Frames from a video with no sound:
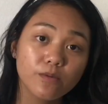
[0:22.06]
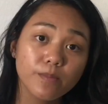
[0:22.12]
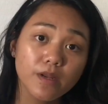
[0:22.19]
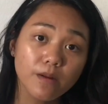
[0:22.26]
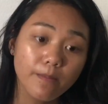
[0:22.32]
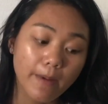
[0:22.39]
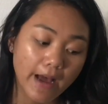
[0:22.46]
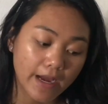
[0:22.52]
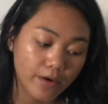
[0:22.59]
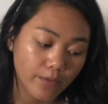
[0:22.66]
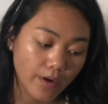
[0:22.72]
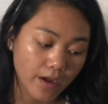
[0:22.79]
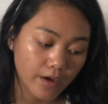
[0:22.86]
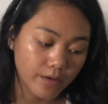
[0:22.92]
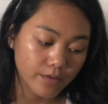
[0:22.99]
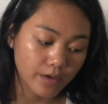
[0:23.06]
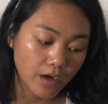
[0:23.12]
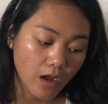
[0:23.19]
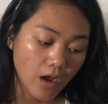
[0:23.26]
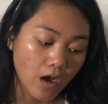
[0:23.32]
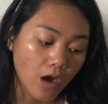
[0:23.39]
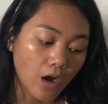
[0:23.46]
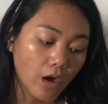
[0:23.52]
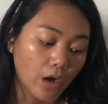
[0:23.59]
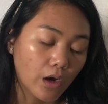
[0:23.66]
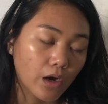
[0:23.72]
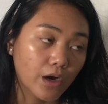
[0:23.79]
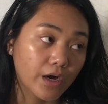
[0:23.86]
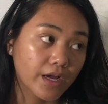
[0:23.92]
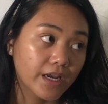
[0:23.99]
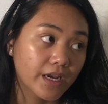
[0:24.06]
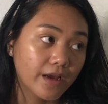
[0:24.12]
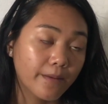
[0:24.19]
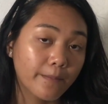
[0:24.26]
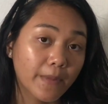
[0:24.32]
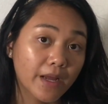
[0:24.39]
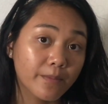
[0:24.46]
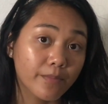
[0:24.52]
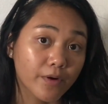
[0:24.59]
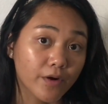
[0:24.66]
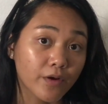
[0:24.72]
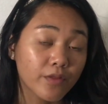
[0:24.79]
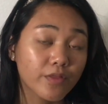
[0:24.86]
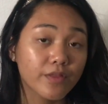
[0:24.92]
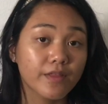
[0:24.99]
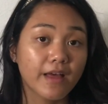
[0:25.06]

little bit of background on my birth.